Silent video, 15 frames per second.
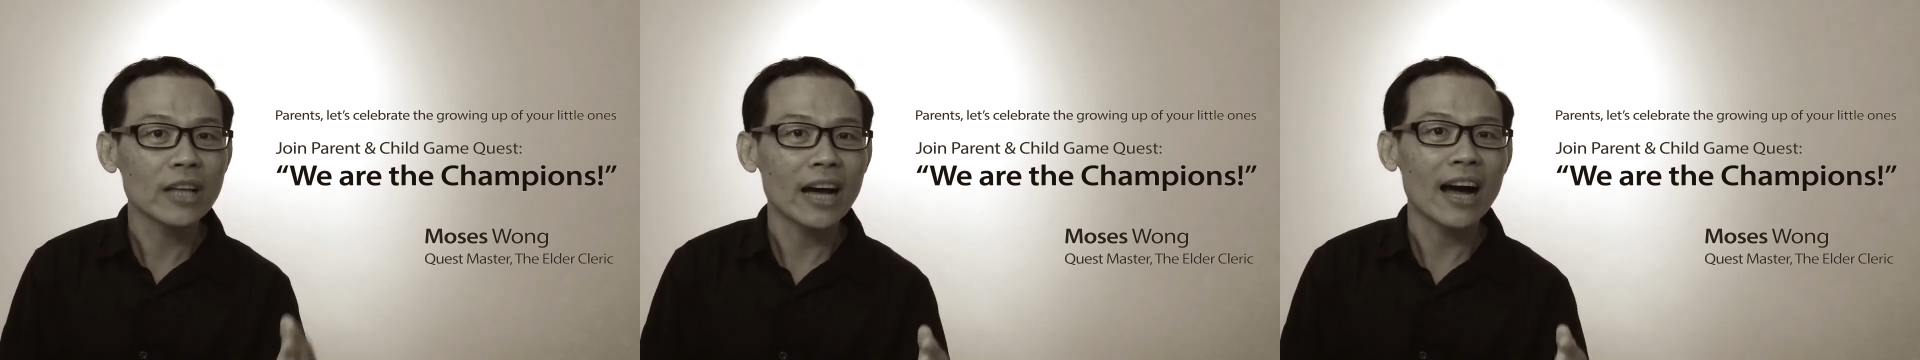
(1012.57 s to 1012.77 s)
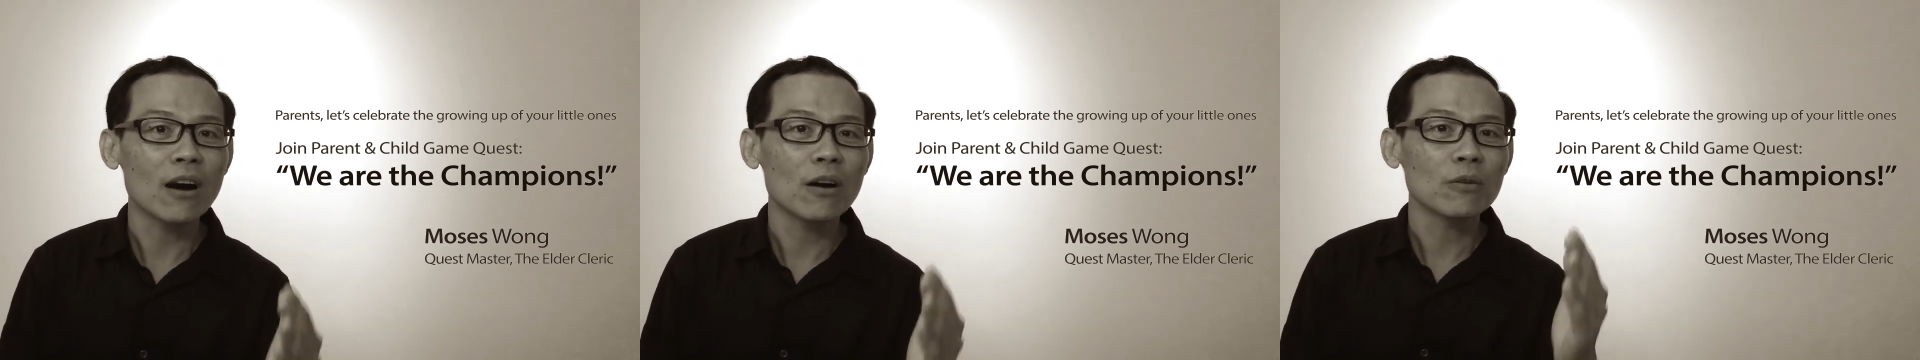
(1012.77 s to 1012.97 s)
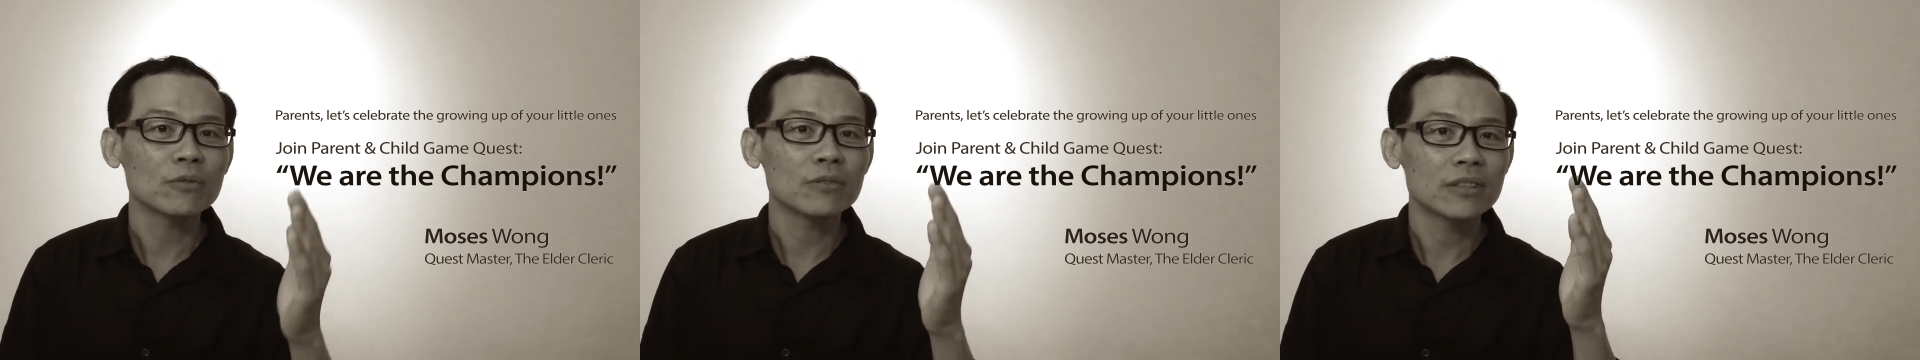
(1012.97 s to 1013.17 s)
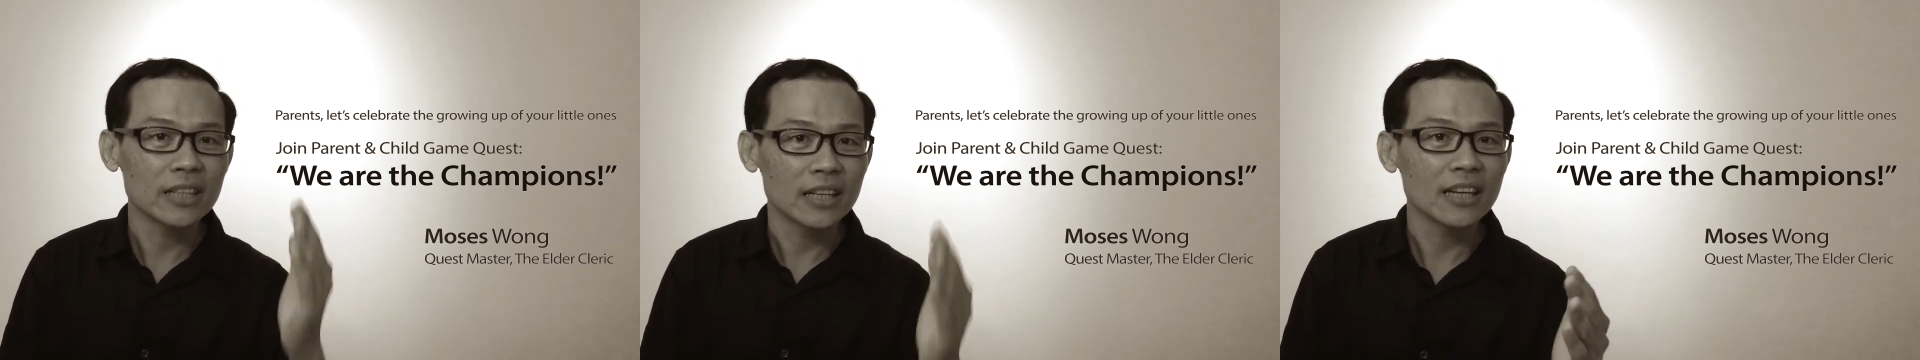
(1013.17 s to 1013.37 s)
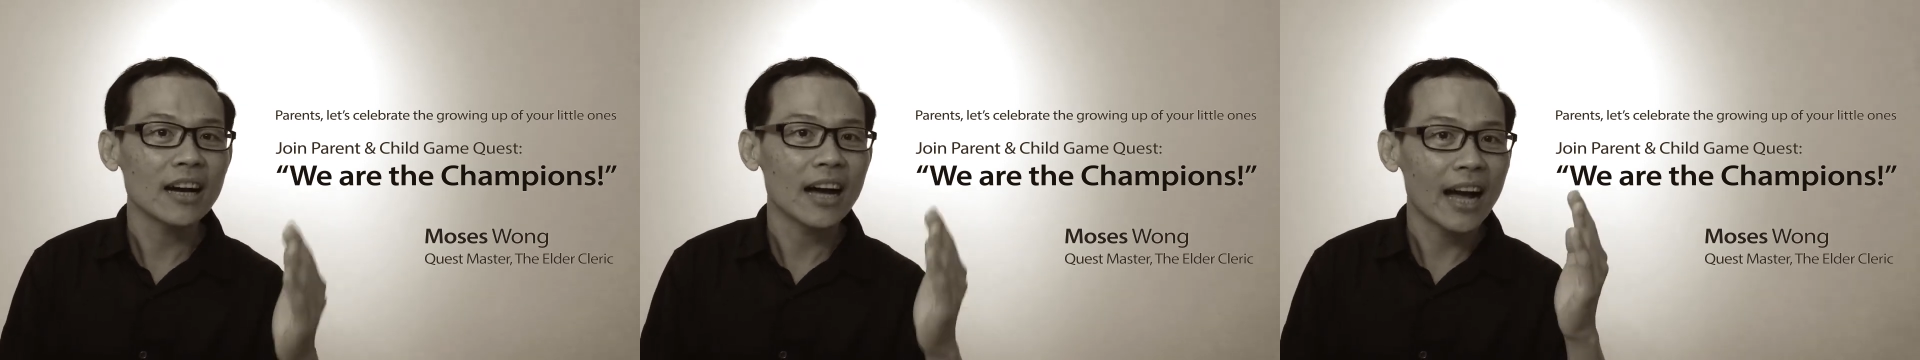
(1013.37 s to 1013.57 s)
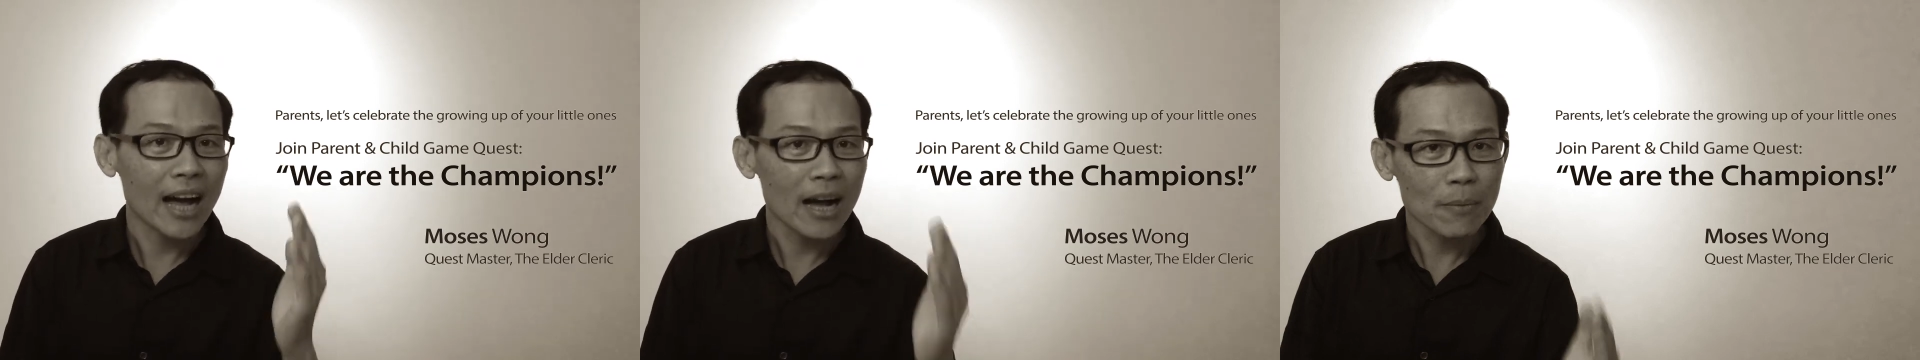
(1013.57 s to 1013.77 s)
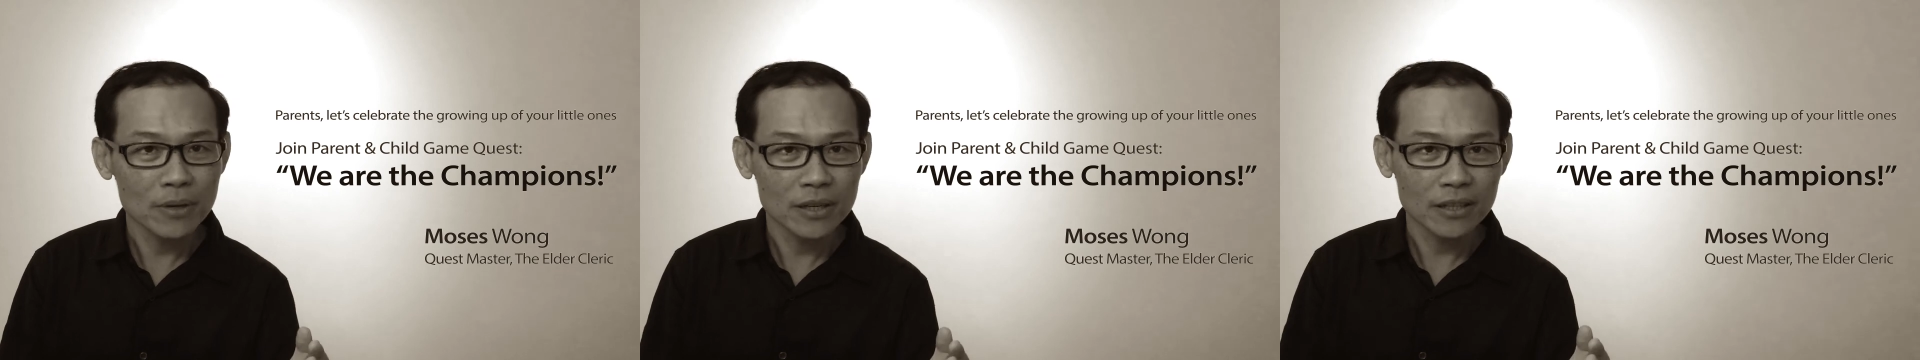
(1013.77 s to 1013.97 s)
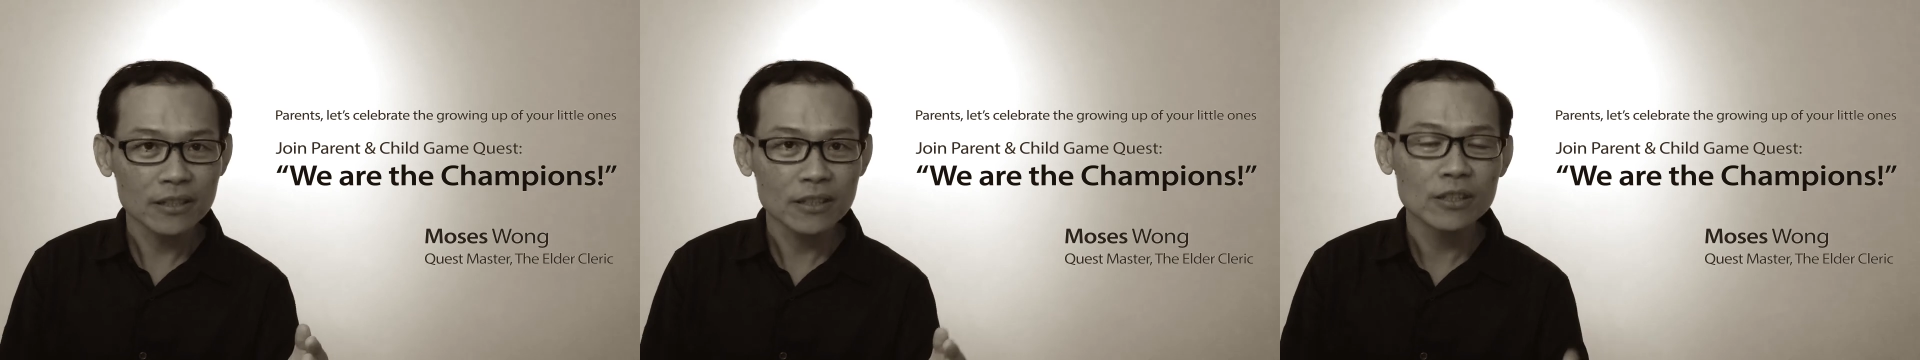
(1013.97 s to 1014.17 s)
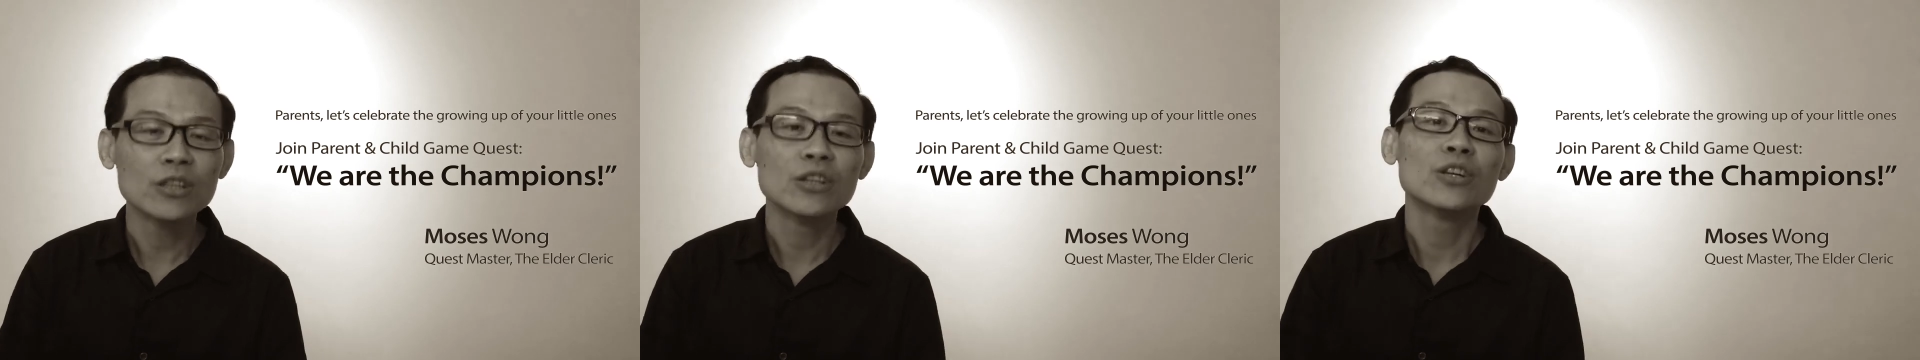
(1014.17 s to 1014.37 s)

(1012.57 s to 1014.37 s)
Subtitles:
down the armor